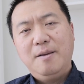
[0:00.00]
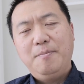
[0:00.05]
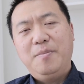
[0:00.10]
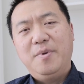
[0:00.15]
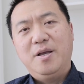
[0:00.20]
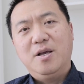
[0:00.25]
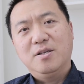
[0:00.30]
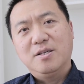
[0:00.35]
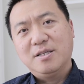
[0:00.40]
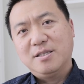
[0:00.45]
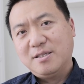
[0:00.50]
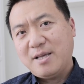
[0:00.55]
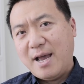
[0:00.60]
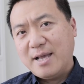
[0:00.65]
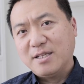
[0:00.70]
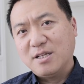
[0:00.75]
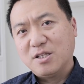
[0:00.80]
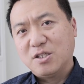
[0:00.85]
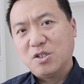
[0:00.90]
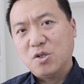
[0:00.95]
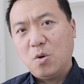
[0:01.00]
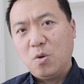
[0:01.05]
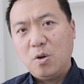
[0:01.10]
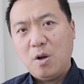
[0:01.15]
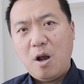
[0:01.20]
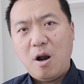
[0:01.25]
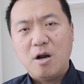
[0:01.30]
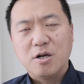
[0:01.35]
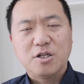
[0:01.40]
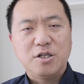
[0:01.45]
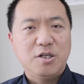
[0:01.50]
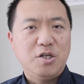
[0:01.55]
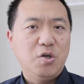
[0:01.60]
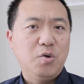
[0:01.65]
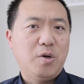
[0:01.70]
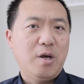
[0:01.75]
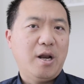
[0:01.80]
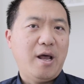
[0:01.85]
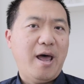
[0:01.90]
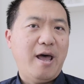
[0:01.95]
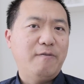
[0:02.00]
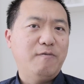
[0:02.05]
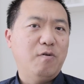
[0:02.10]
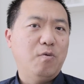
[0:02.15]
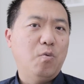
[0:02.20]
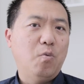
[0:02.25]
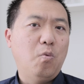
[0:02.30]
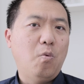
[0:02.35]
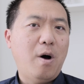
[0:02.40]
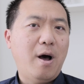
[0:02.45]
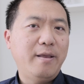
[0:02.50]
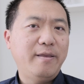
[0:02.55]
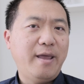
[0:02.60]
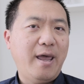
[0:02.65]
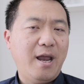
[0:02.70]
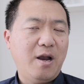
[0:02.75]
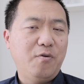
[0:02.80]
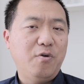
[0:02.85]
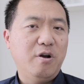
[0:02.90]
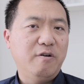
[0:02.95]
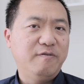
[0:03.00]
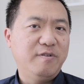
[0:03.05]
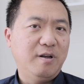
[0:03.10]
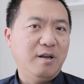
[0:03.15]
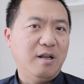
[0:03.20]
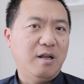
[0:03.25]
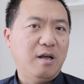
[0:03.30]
because the size is so large, you're gonna have one area of a